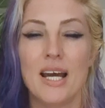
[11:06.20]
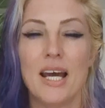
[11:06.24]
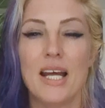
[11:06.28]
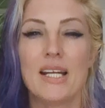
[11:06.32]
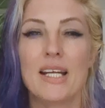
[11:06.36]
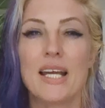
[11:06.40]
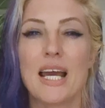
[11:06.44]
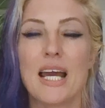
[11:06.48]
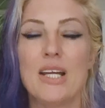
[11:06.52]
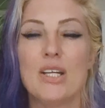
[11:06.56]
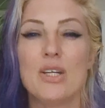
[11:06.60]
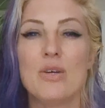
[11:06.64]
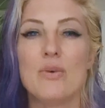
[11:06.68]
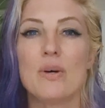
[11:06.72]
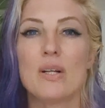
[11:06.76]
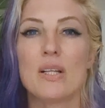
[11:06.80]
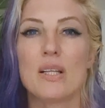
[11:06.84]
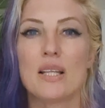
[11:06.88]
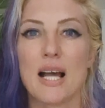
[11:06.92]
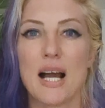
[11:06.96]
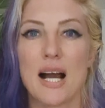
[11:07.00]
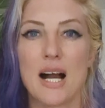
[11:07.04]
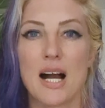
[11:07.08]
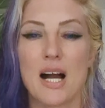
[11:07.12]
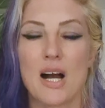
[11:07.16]
And can you
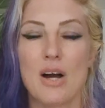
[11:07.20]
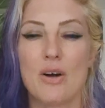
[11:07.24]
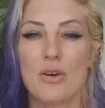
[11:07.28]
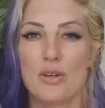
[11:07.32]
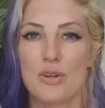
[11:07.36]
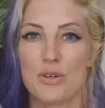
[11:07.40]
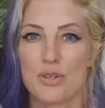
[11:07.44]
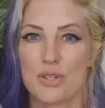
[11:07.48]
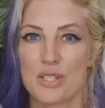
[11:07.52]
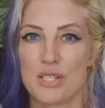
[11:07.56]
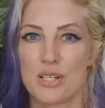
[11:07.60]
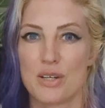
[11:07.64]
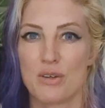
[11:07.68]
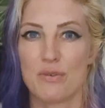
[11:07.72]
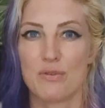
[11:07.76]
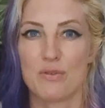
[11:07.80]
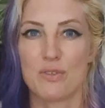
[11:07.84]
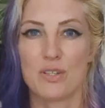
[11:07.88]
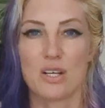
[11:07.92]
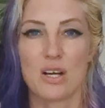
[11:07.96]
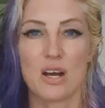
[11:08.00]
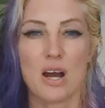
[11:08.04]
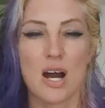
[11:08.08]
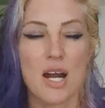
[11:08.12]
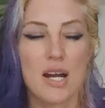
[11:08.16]
allow yourself
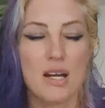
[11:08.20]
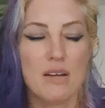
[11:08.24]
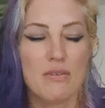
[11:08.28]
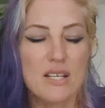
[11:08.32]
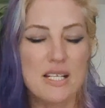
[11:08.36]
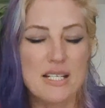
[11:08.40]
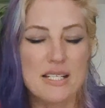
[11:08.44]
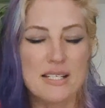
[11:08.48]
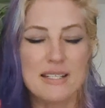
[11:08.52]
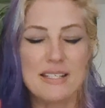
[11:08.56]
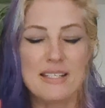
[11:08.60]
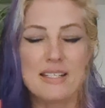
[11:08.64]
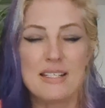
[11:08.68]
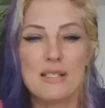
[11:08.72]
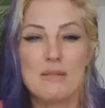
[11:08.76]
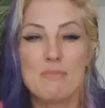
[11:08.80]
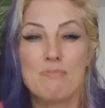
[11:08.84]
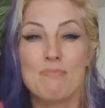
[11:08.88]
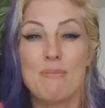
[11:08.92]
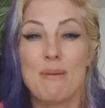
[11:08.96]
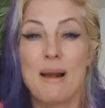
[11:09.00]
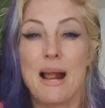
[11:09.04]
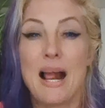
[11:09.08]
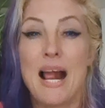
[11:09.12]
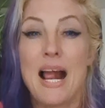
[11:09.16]
to kind of
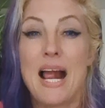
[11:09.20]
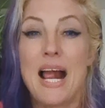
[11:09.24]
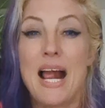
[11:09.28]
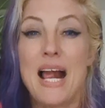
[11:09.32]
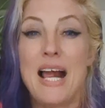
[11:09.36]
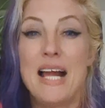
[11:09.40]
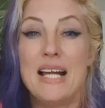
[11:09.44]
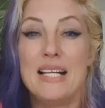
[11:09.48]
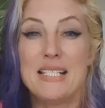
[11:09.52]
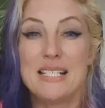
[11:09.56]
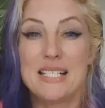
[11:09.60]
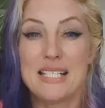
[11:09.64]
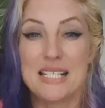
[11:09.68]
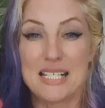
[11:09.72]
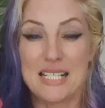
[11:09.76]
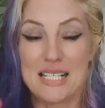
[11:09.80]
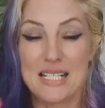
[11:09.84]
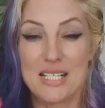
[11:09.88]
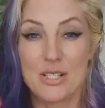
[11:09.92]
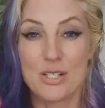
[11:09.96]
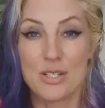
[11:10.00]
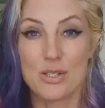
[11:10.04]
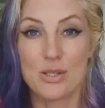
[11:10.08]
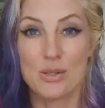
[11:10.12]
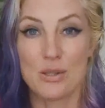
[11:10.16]
expand
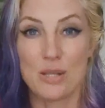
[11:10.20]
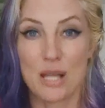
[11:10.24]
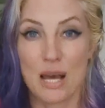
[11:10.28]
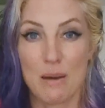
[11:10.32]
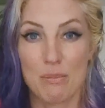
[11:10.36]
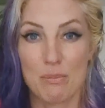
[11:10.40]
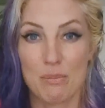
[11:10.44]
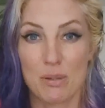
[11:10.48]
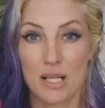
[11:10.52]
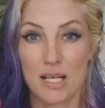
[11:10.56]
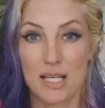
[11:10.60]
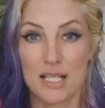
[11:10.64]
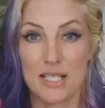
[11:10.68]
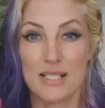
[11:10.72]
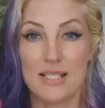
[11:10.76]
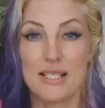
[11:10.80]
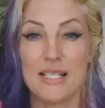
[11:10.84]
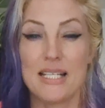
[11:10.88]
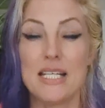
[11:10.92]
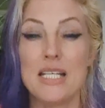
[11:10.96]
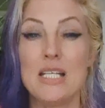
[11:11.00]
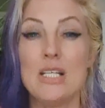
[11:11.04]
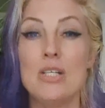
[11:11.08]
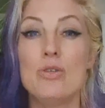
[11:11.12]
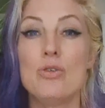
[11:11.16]
into that place,
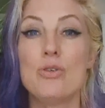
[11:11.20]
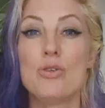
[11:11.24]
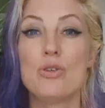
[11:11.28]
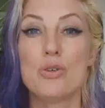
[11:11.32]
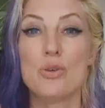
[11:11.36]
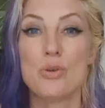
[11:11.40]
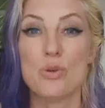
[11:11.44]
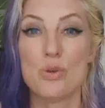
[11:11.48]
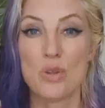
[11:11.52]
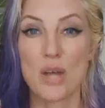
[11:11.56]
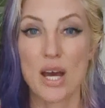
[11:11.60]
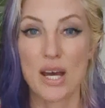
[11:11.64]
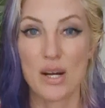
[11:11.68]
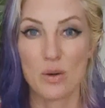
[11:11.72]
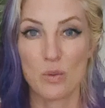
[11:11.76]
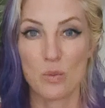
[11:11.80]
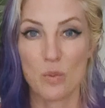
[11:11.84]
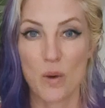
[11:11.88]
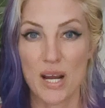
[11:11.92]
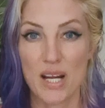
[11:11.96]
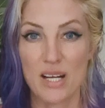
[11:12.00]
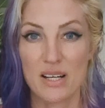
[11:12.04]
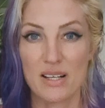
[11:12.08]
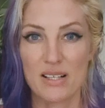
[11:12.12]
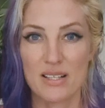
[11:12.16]
into that
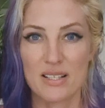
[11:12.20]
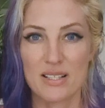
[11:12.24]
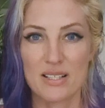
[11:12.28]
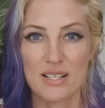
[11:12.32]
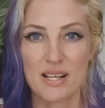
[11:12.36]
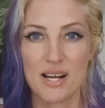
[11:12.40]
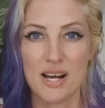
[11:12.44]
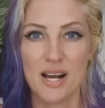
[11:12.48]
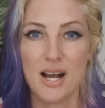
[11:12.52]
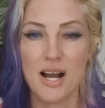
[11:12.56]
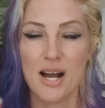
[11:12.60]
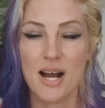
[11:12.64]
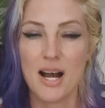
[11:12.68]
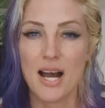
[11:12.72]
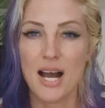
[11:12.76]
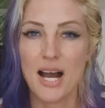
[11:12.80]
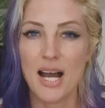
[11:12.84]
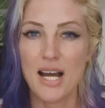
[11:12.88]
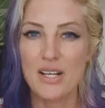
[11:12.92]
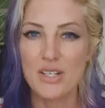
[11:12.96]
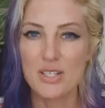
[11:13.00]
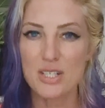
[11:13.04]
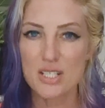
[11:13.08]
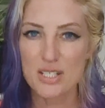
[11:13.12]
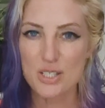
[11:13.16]
awareness,
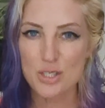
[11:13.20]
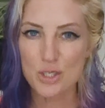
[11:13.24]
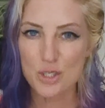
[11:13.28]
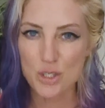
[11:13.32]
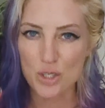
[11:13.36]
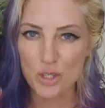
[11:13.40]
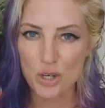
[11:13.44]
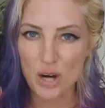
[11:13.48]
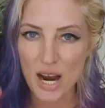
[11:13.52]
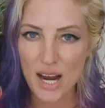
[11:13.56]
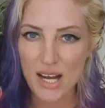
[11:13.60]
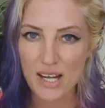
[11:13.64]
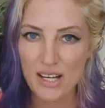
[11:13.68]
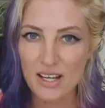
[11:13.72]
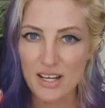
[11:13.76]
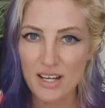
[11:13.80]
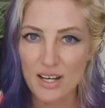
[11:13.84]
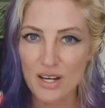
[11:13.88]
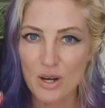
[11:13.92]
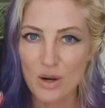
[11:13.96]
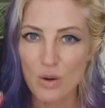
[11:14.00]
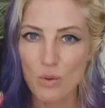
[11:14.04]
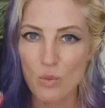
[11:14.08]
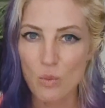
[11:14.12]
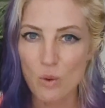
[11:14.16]
and just track
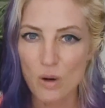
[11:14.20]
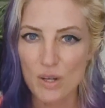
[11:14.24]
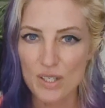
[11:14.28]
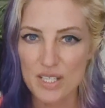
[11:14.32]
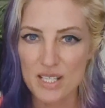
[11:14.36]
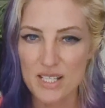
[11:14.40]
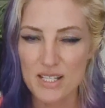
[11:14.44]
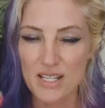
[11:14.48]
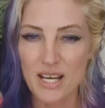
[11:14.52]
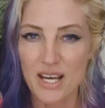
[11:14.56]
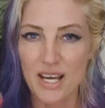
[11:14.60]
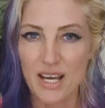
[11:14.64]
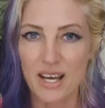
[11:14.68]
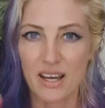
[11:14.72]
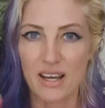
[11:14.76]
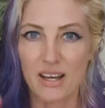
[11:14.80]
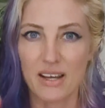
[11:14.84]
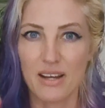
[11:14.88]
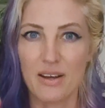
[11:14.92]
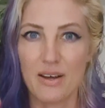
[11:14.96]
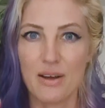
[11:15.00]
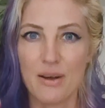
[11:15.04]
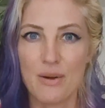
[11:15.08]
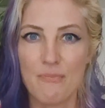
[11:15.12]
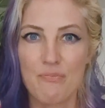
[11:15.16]
what's there?